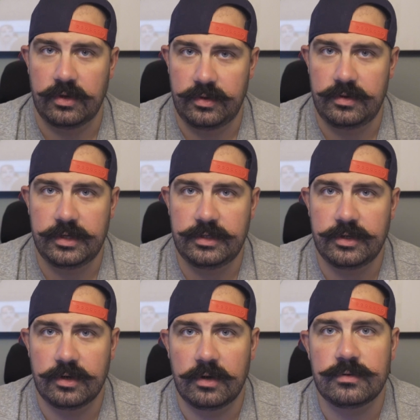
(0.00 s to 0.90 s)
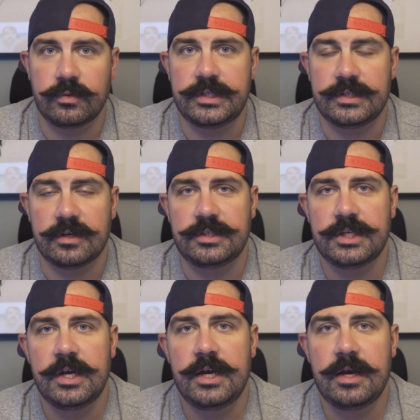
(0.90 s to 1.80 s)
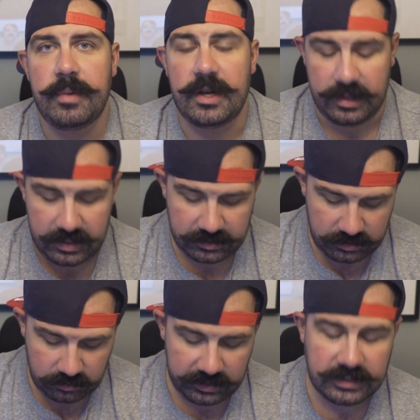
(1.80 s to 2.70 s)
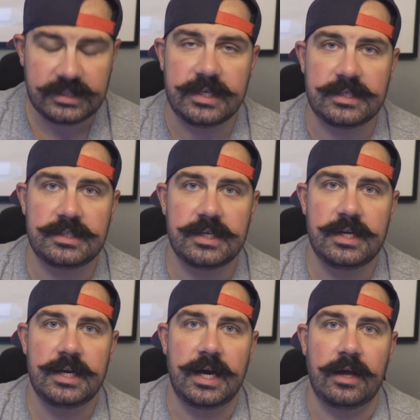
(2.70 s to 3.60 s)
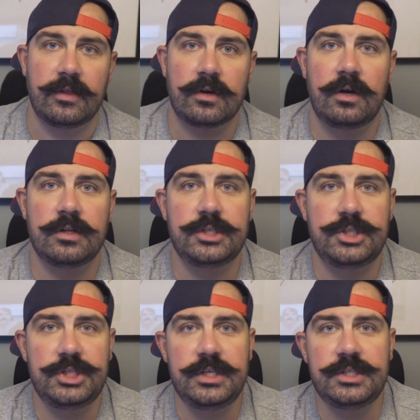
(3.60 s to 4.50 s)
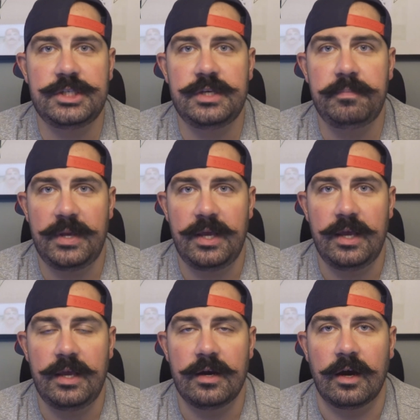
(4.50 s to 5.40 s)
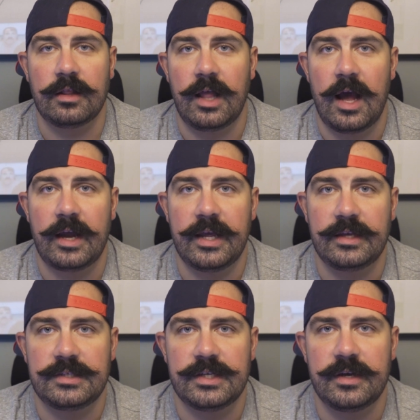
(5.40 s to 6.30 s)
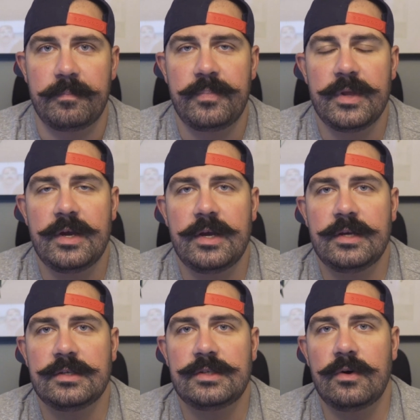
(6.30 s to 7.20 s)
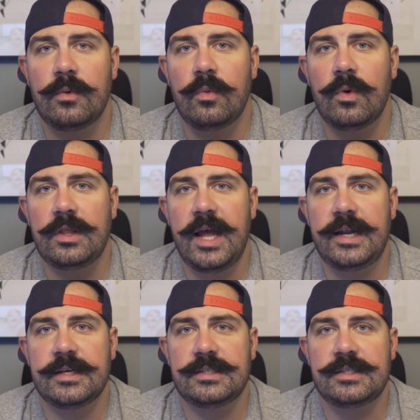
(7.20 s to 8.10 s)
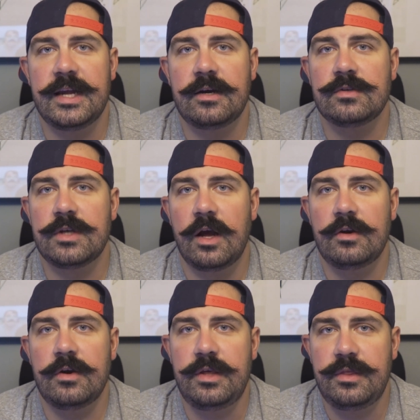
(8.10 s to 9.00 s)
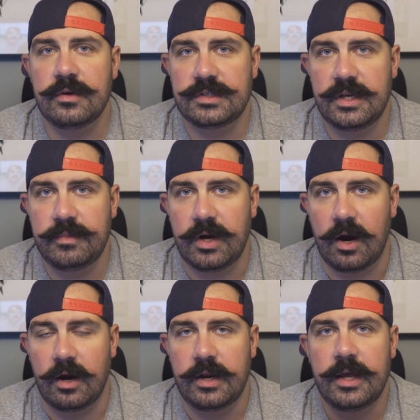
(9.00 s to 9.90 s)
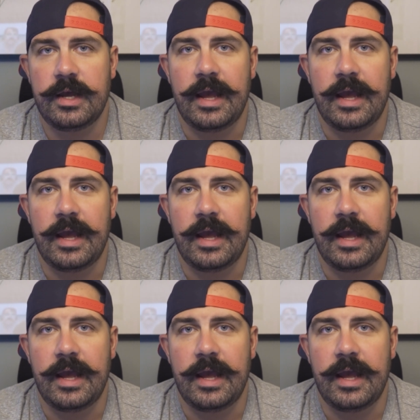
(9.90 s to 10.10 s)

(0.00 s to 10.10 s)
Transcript: so you can do your own research, but these do exist. They're called a GGP unlocking SIM. So what that does is that goes underneath your SIM card,